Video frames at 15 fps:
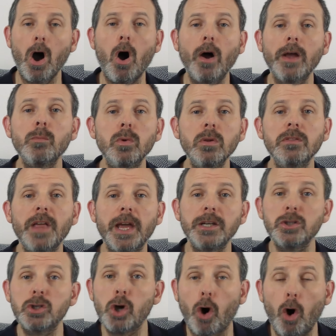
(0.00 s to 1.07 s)
I will
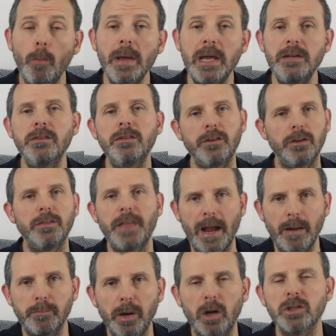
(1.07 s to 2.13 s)
then comment that
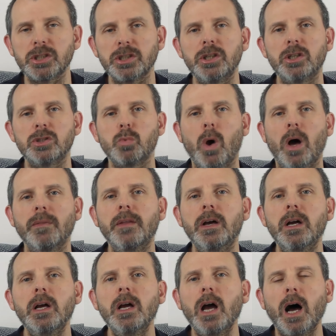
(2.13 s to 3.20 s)
that person has won
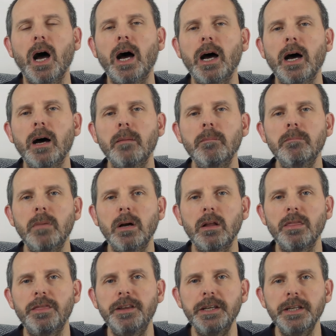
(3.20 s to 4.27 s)
um,
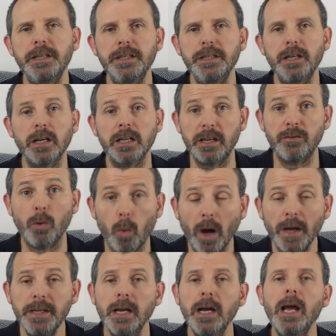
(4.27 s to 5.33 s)
the
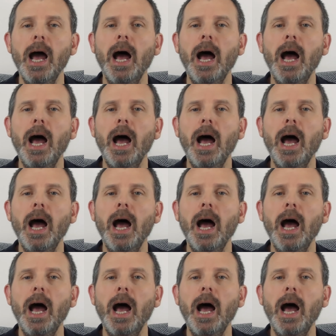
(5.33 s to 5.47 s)
giveaway,